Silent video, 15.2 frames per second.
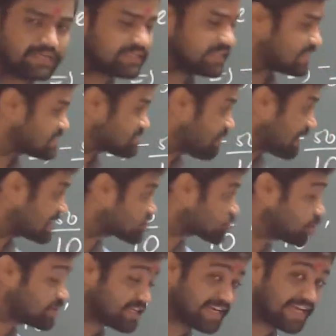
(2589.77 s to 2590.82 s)
that is minus
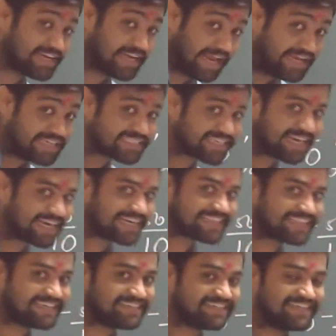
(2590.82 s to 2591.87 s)
29 is greater
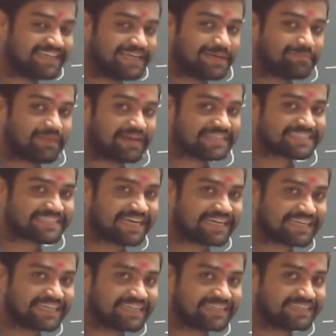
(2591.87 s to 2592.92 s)
than minus
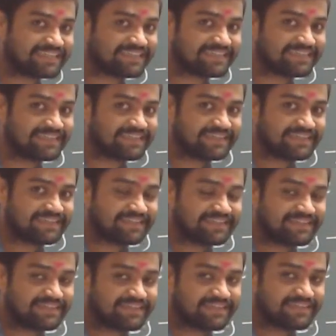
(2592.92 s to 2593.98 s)
30.
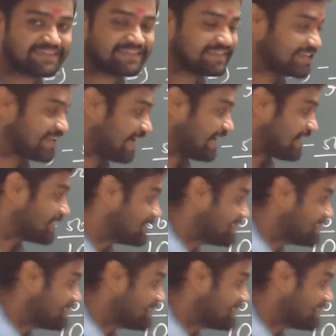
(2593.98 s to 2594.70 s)
Yeah,